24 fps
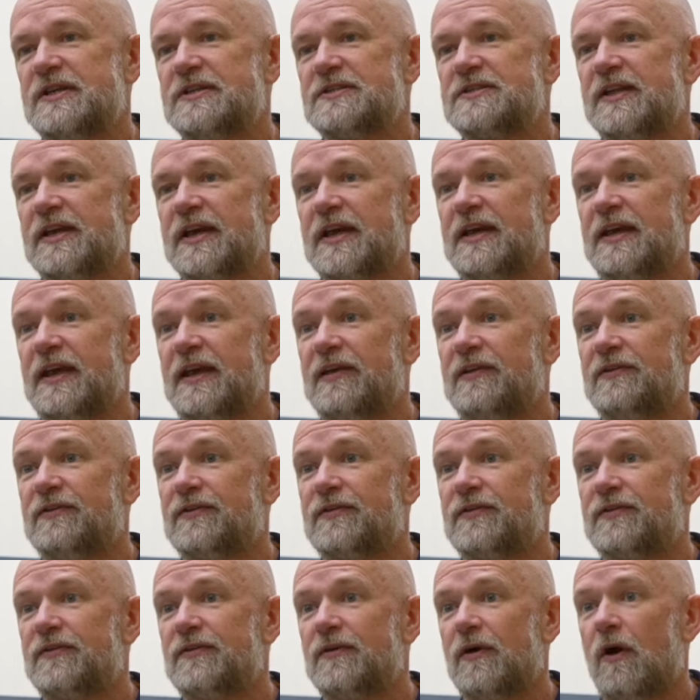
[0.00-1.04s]
is that
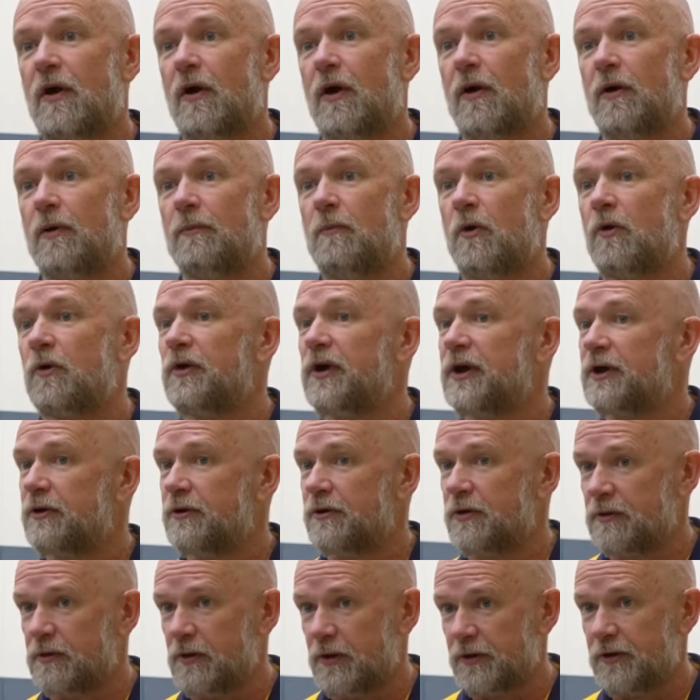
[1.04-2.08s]
kids are more eager
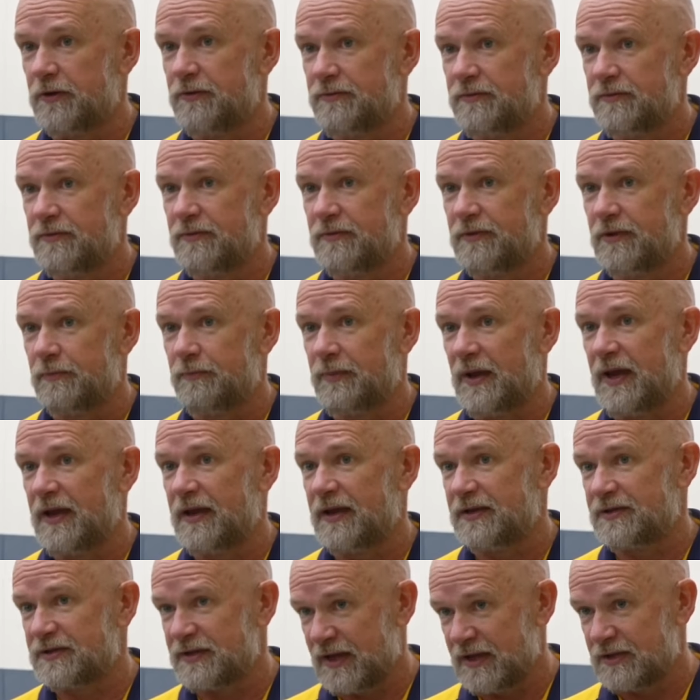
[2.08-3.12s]
to learn, they're paying
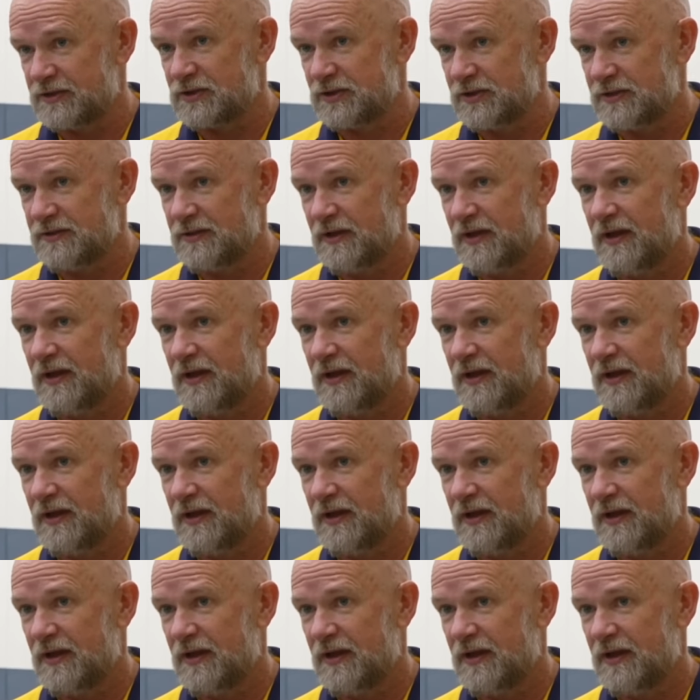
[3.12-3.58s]
attention.